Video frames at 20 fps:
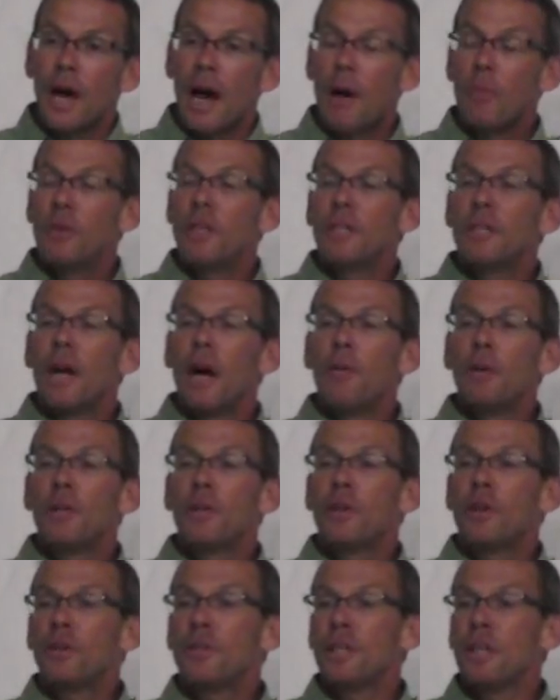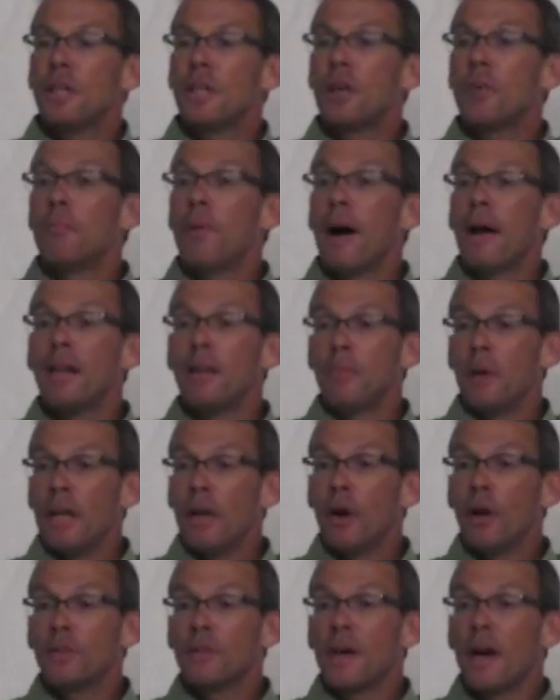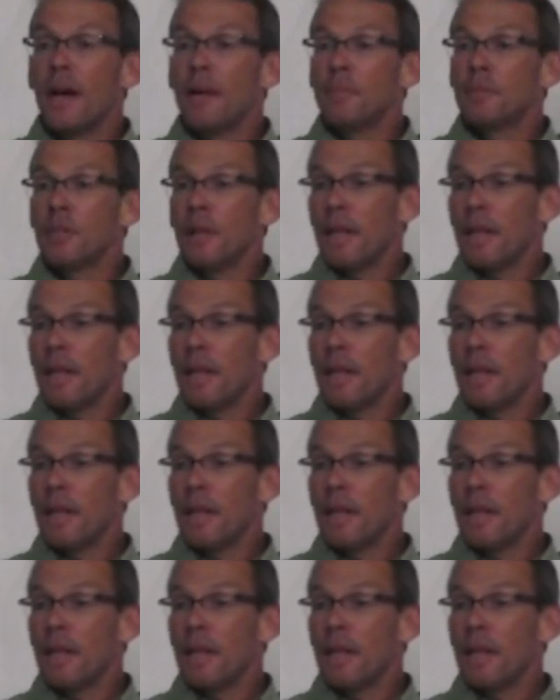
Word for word: I would, I would encourage you to combine them at all times.